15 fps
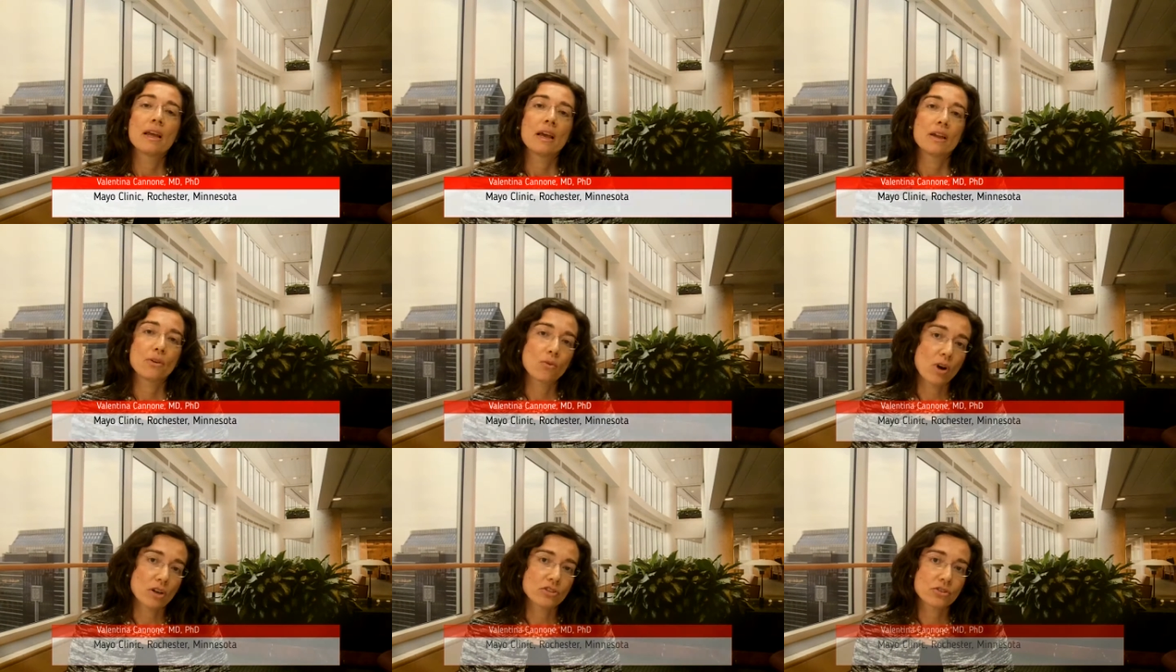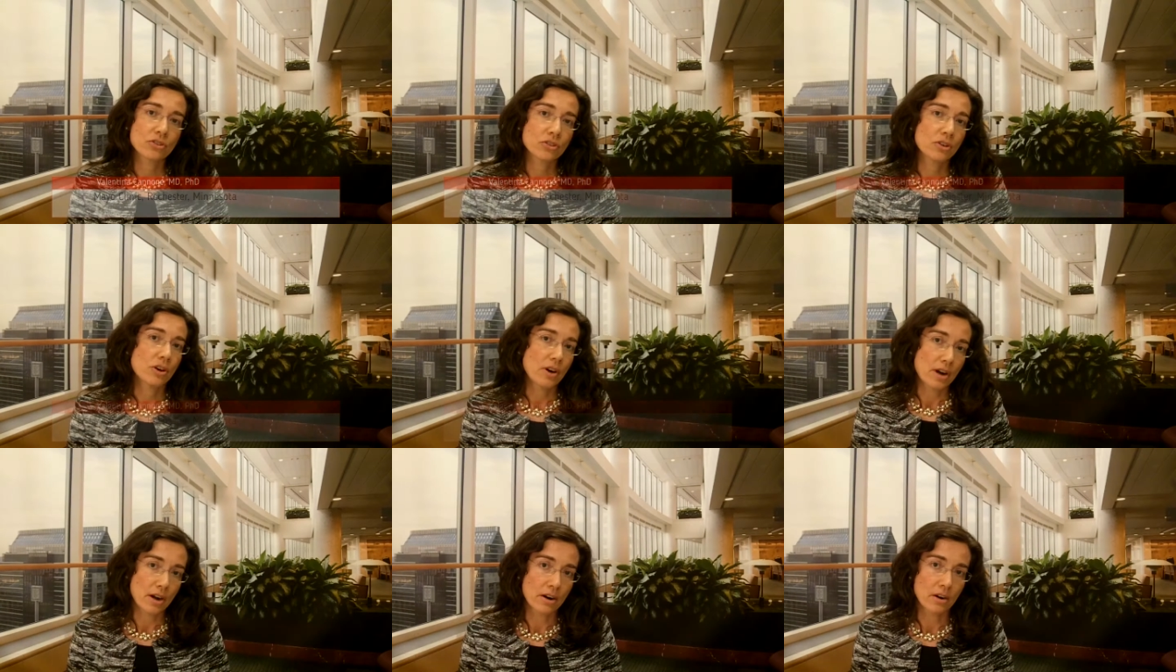and
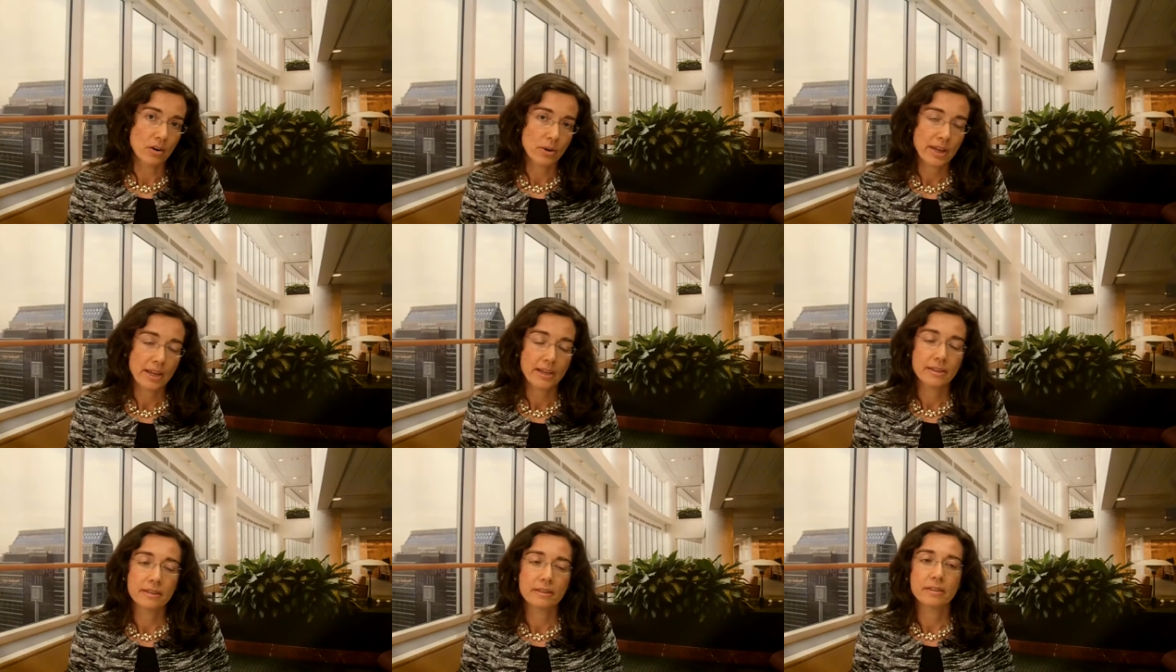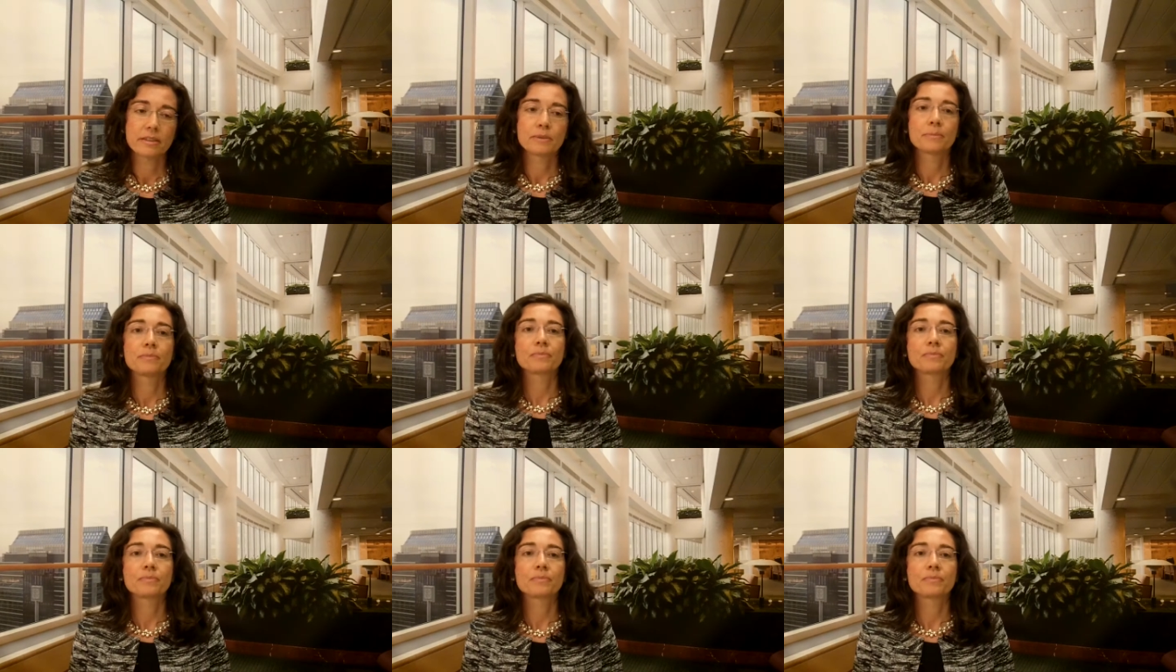Rochester are located.